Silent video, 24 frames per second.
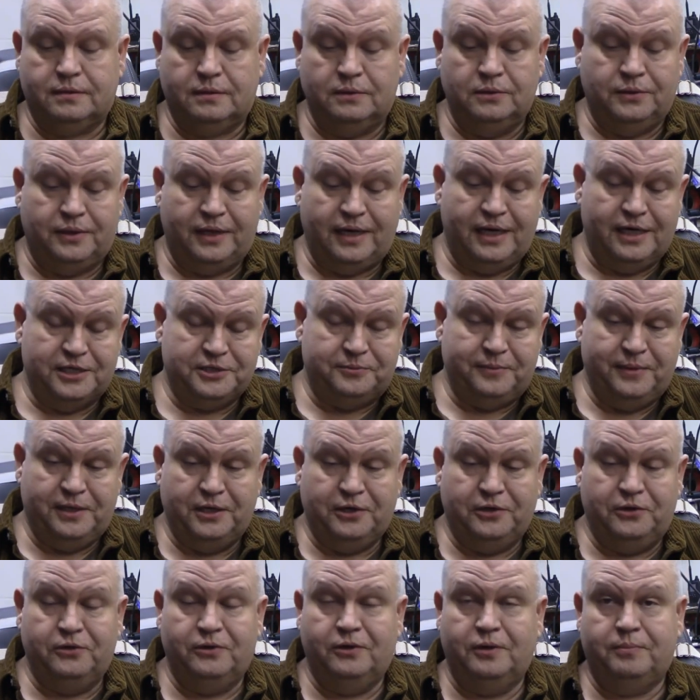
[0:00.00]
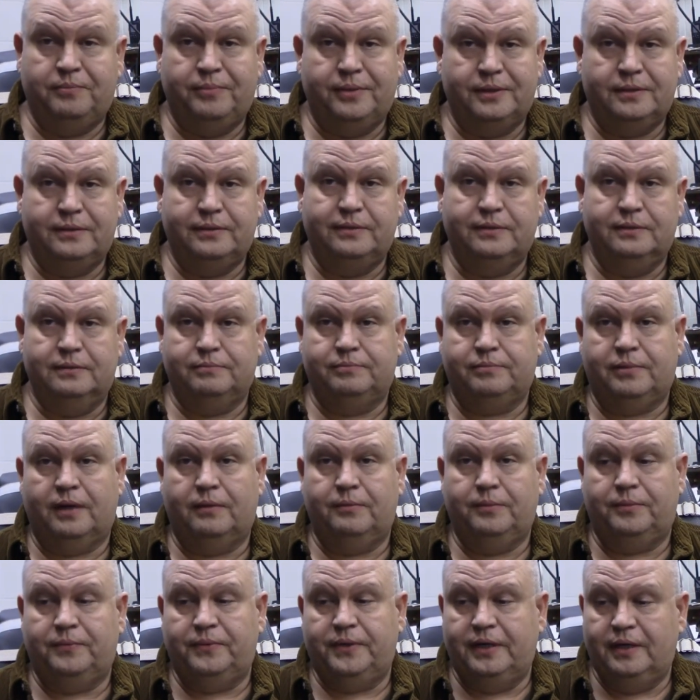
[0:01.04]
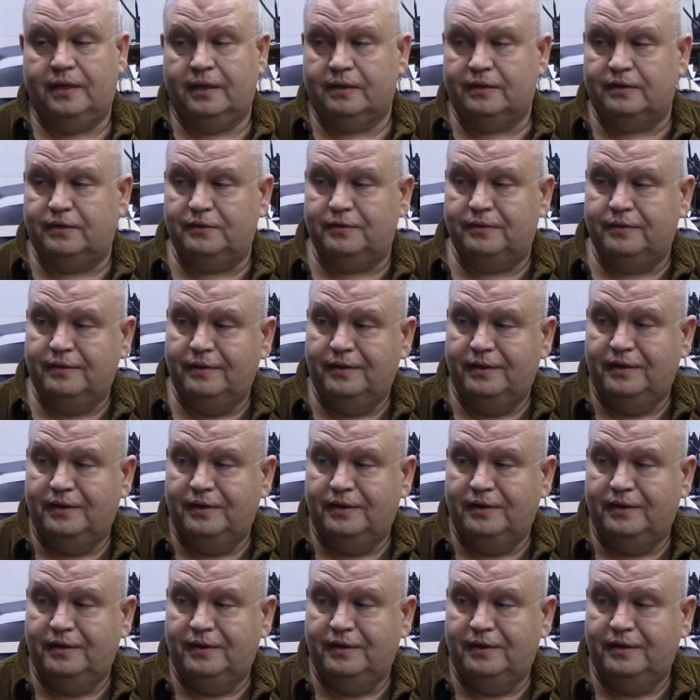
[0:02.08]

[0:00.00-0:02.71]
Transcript: Luke asked me to do it, but you're probably not going to